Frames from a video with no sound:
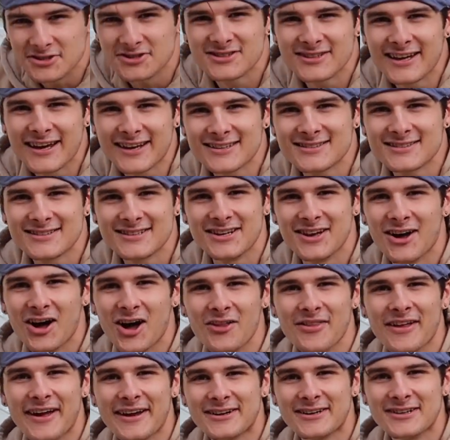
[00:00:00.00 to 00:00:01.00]
sexy,
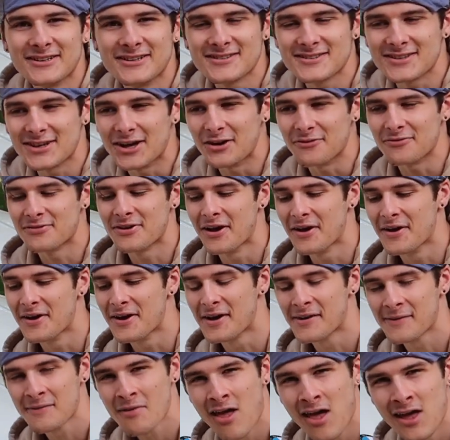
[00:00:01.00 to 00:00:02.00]
all that good stuff.
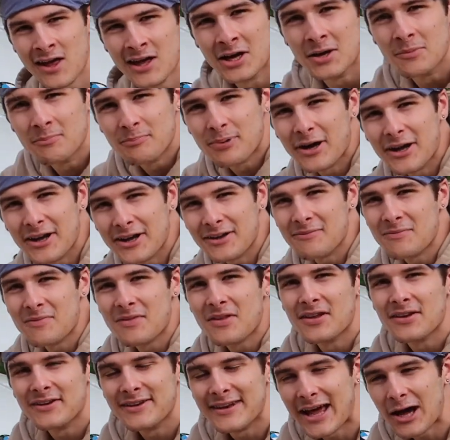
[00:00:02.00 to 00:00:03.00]
But
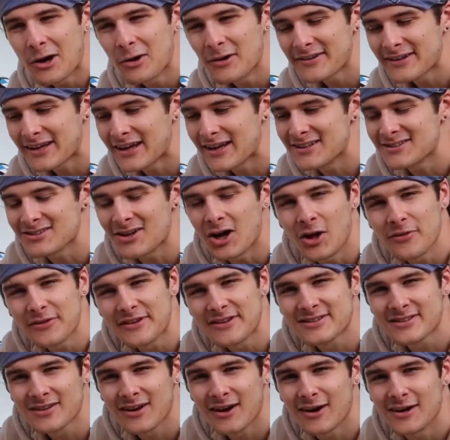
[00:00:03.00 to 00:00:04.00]
nowadays, all
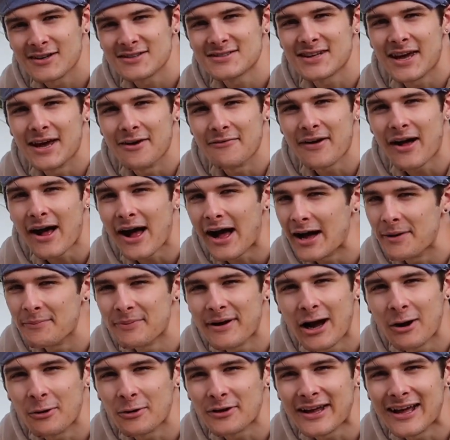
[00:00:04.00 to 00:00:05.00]
these cars have
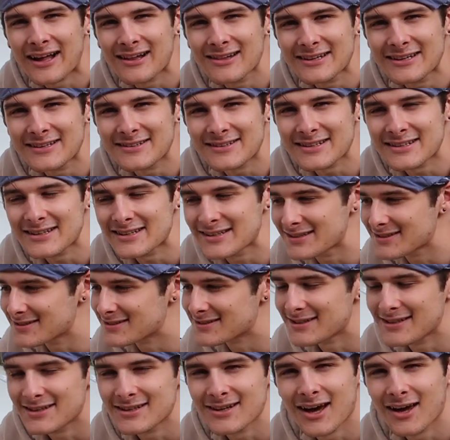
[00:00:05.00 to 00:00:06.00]
high-powered
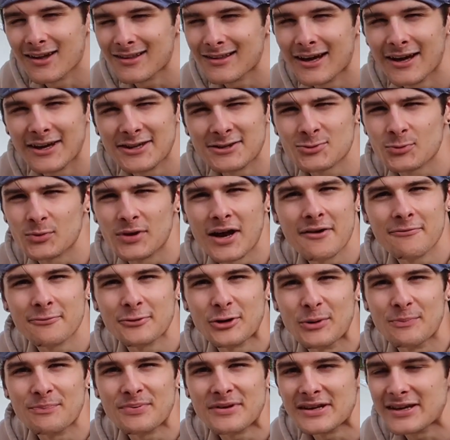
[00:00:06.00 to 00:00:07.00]
LEDs, xenon lights,
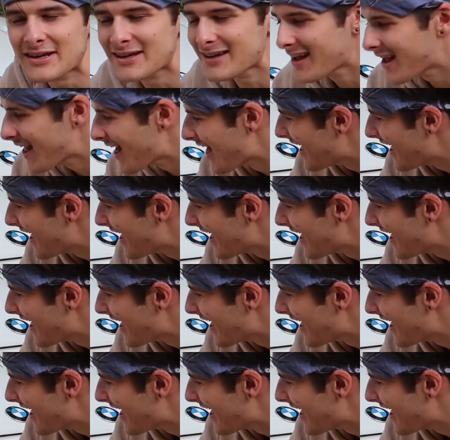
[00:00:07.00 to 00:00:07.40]
whatever it be,